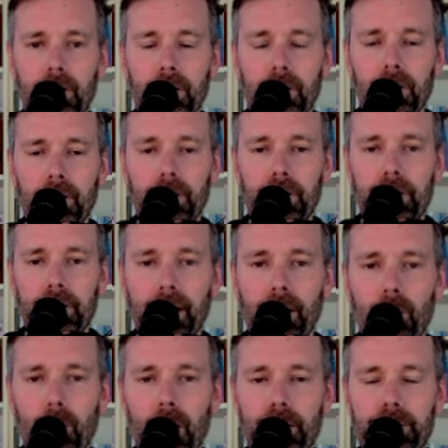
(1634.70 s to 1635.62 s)
Good. Now
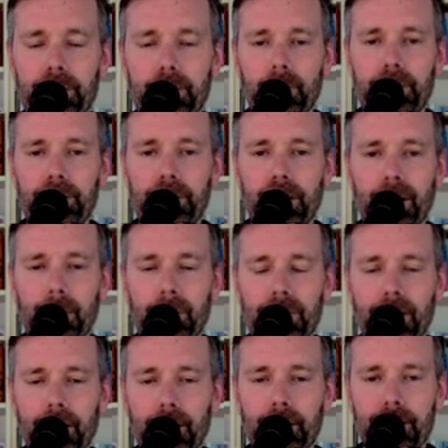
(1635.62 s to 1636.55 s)
watch the way she comes
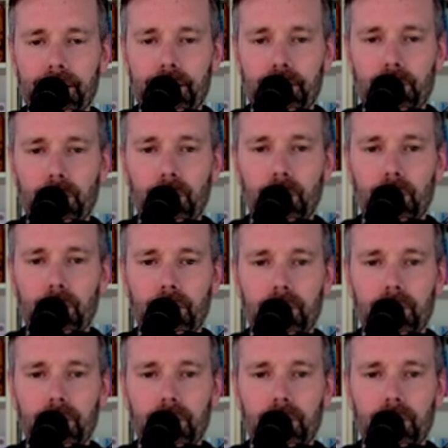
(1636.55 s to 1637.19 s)
out of this. It's cool.